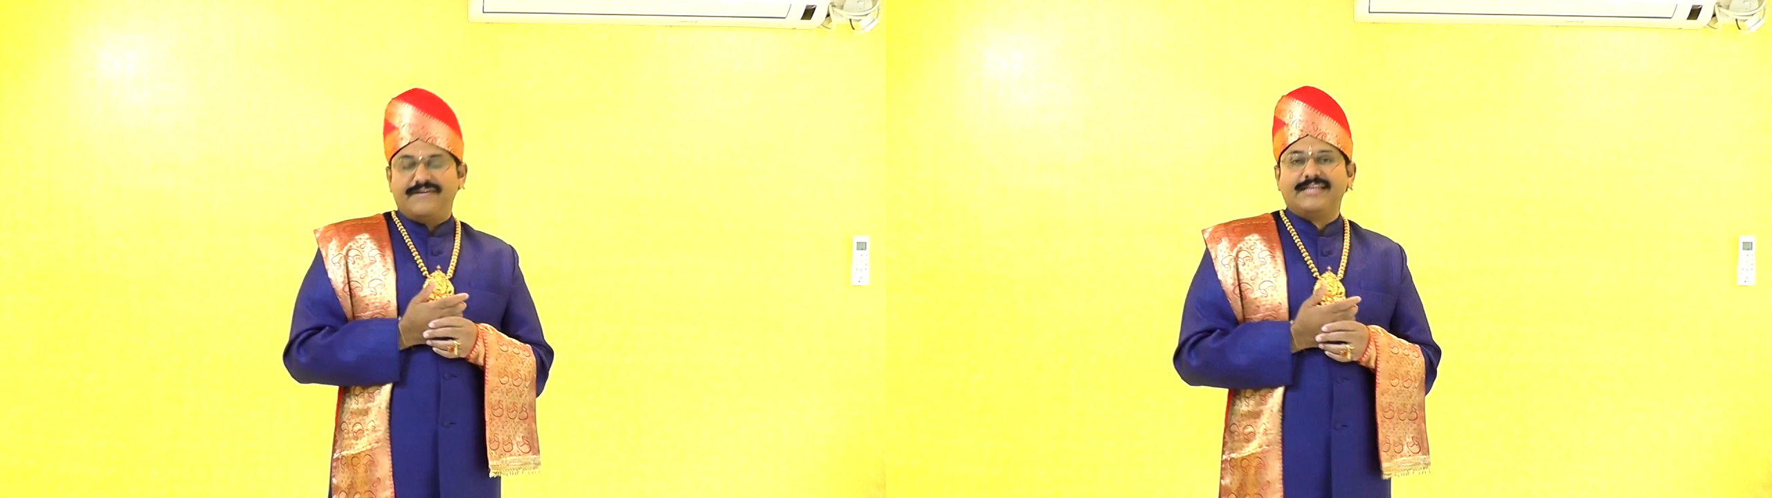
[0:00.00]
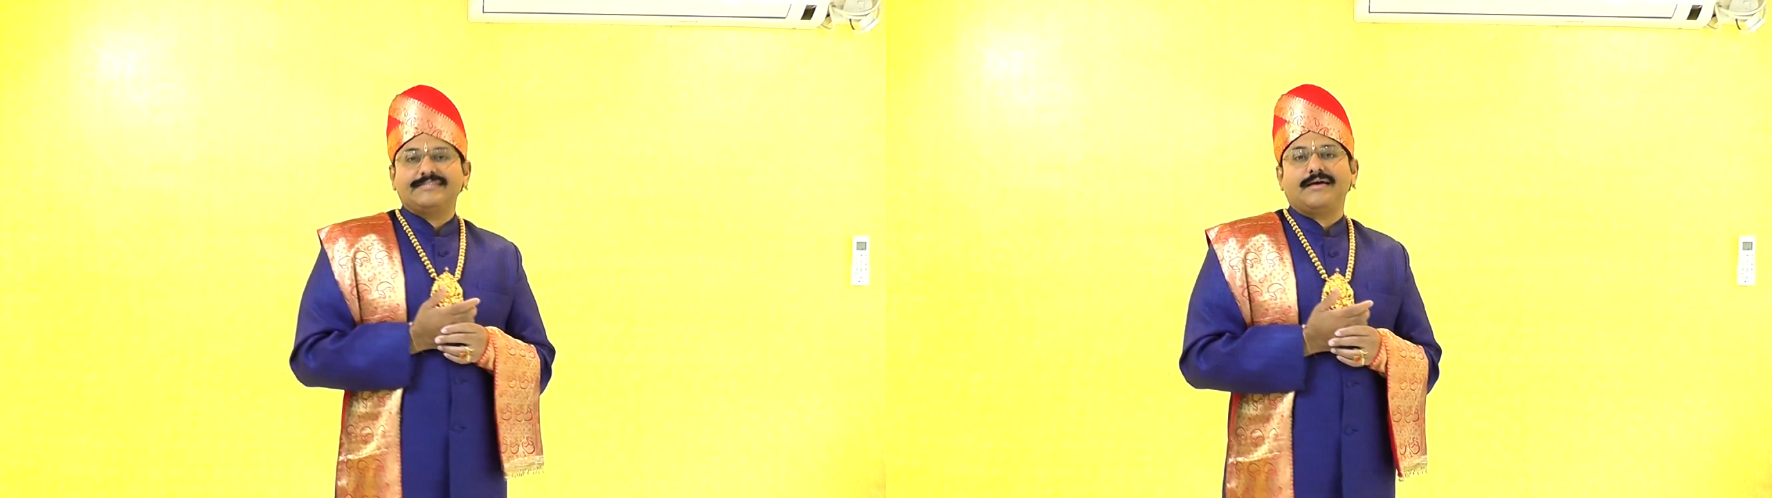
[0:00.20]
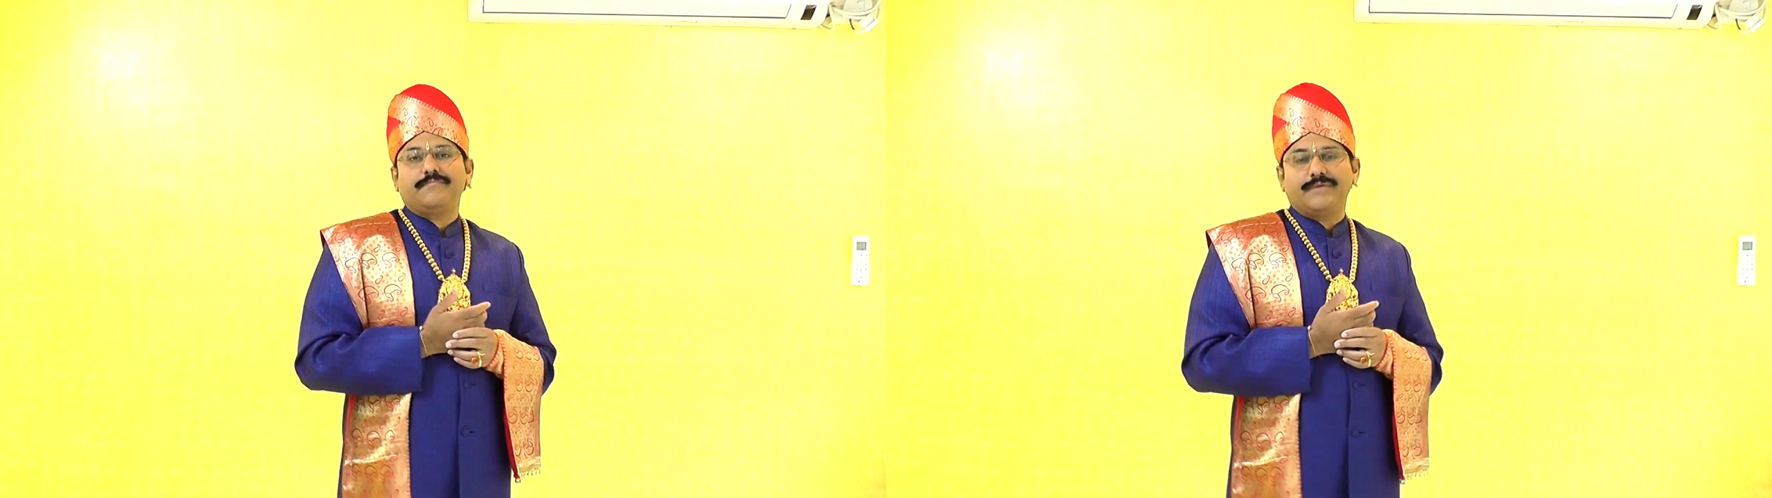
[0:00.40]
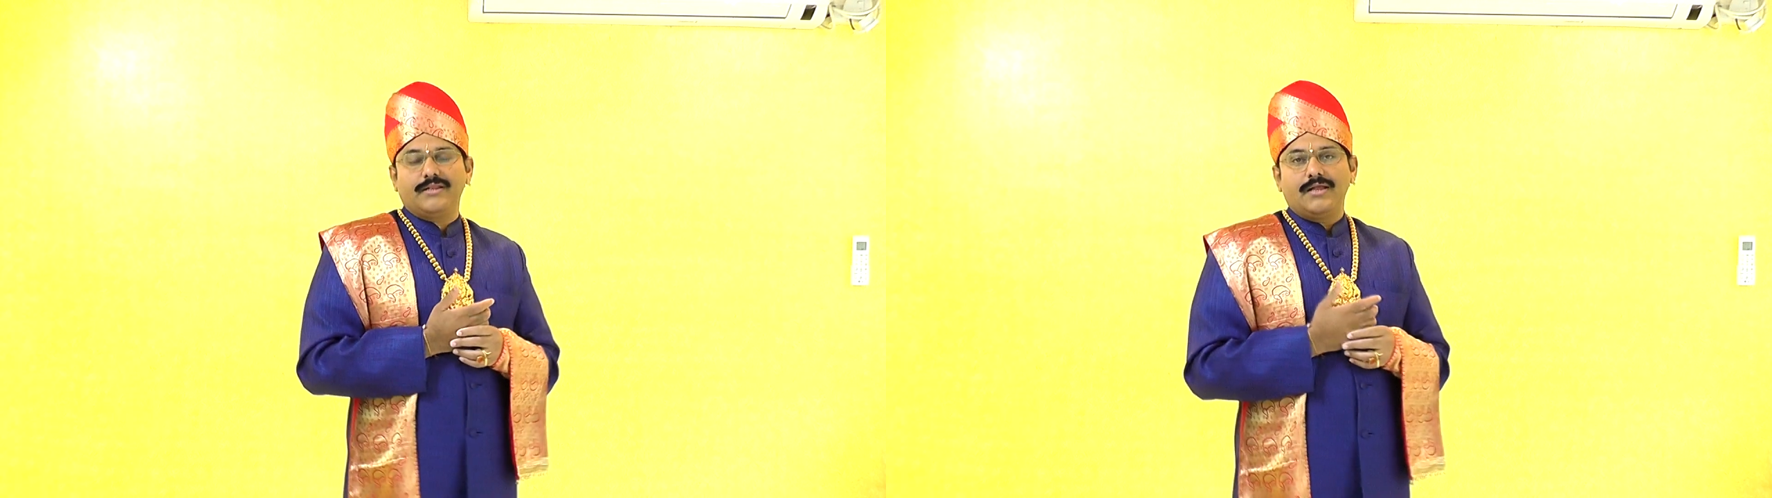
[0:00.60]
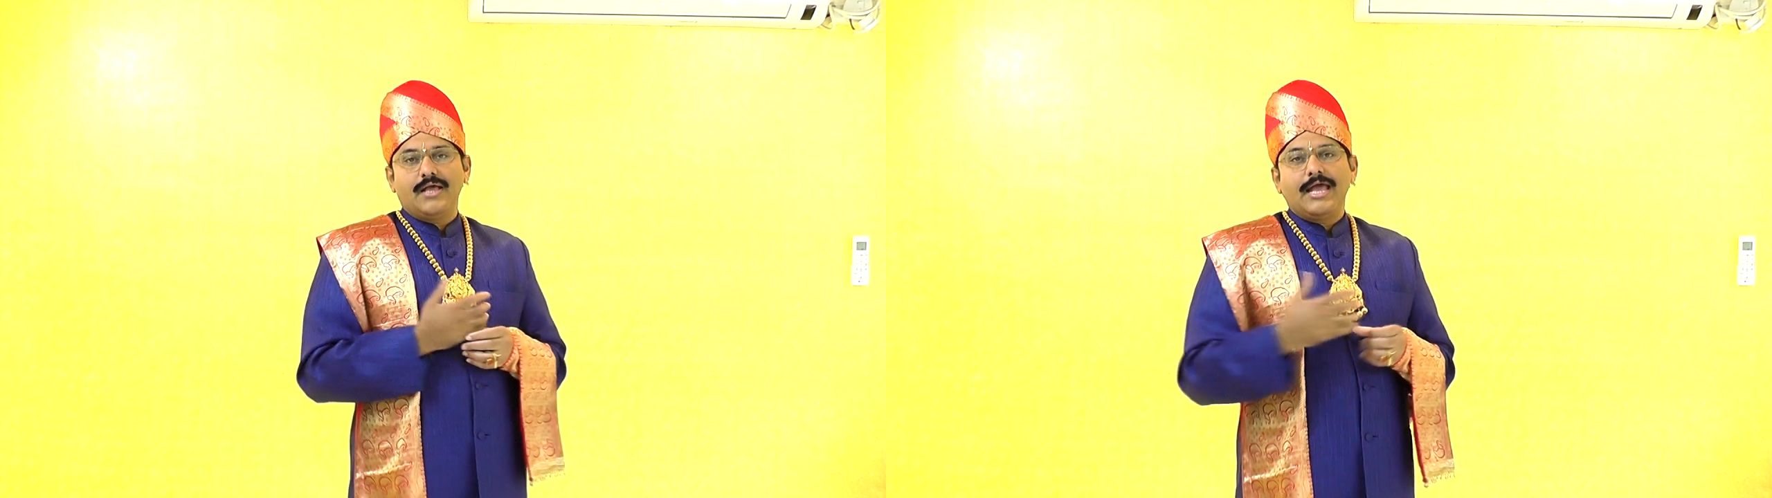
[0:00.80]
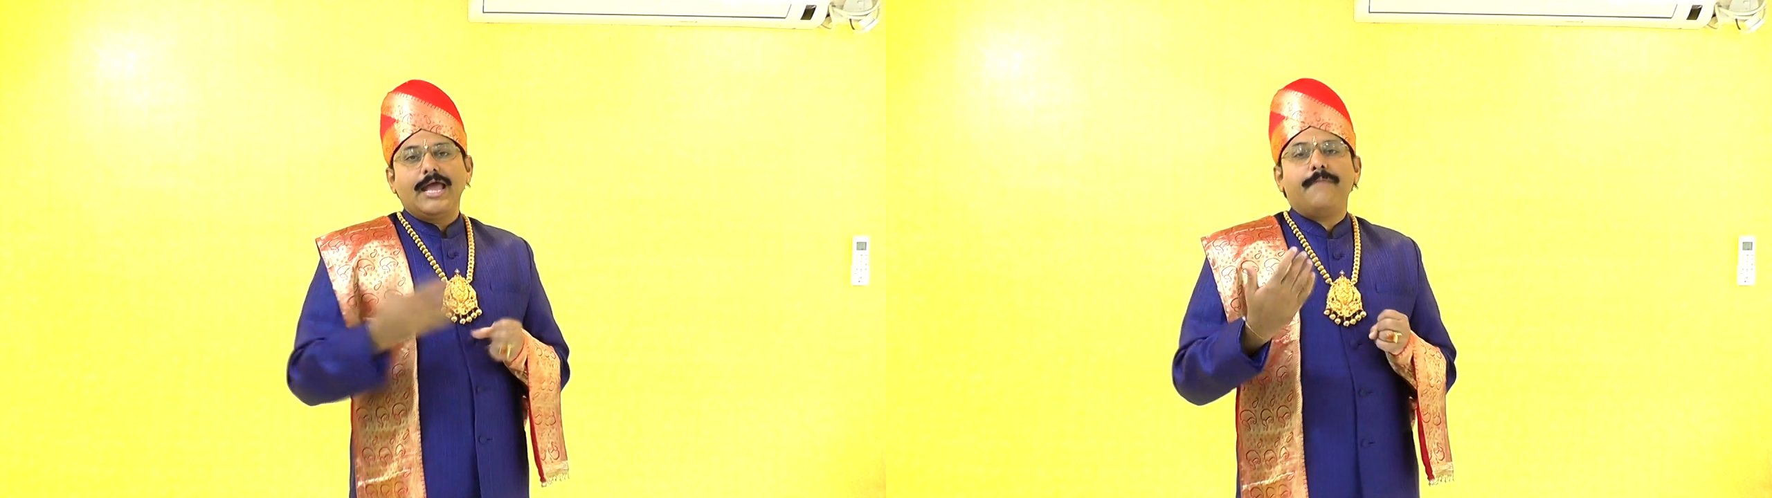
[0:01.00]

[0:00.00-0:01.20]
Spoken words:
For example,